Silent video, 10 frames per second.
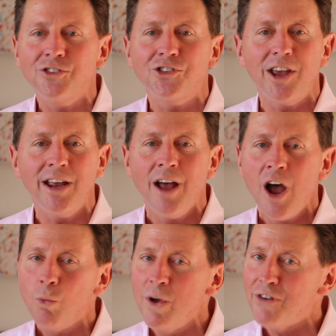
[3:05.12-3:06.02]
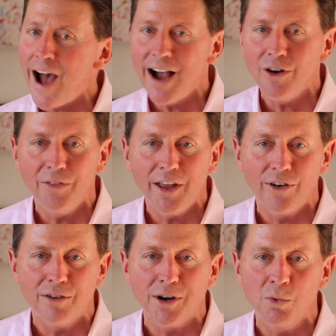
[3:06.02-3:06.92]
Instead, we've hung on
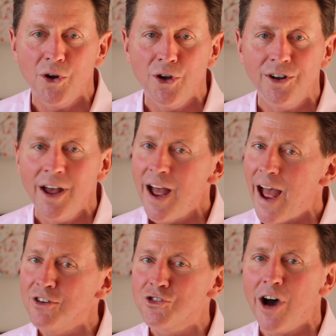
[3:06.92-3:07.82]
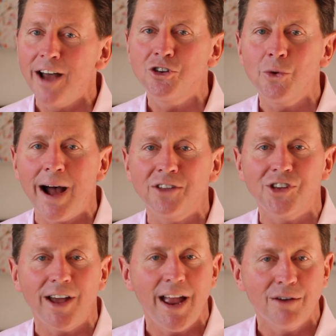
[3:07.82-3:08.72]
their every word and tried to
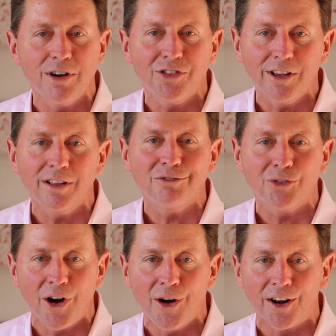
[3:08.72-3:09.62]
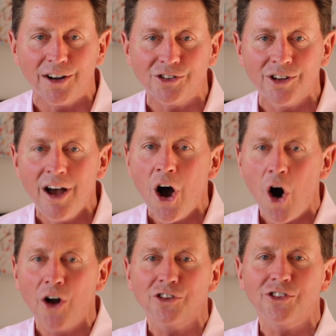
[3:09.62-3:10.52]
answer everything they've thrown at us,
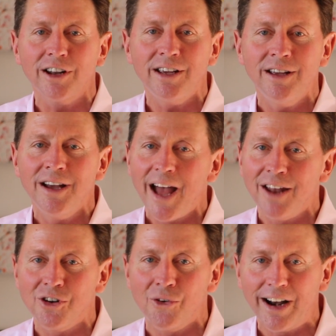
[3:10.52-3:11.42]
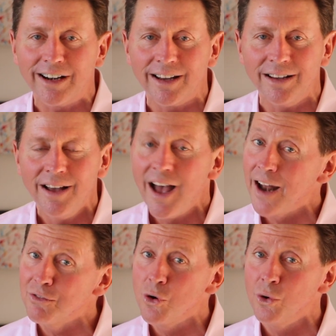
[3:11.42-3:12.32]
honestly and directly.
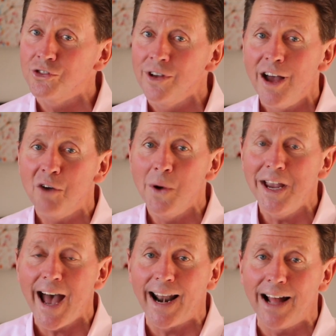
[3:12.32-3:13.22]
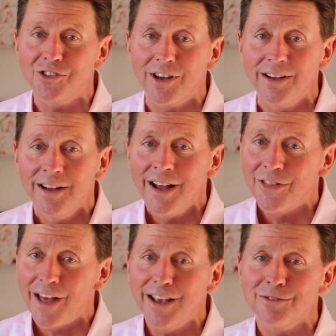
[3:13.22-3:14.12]
And of course, if we can't answer,
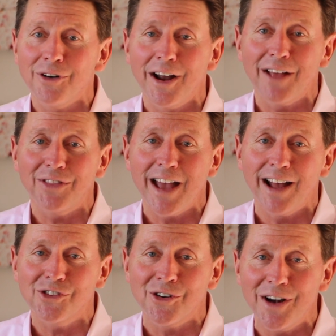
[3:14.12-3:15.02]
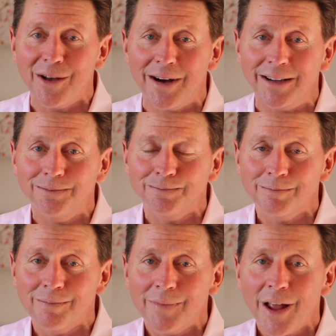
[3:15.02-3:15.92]
they can find out the answer anyway.
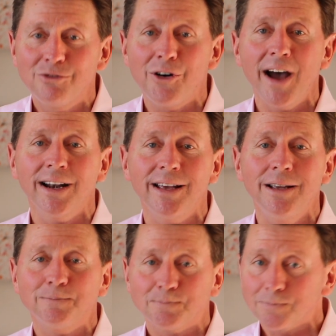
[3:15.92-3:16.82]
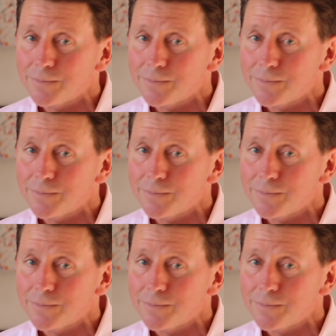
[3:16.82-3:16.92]
Finally,